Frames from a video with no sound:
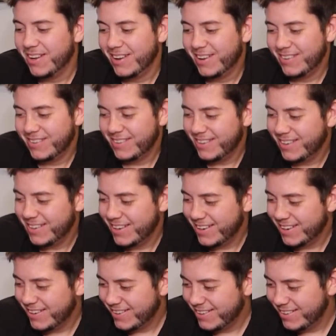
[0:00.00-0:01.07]

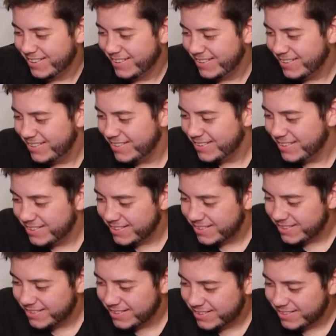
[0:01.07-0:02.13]

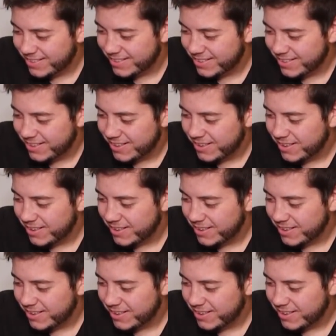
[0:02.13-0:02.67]
The person shown says nothing.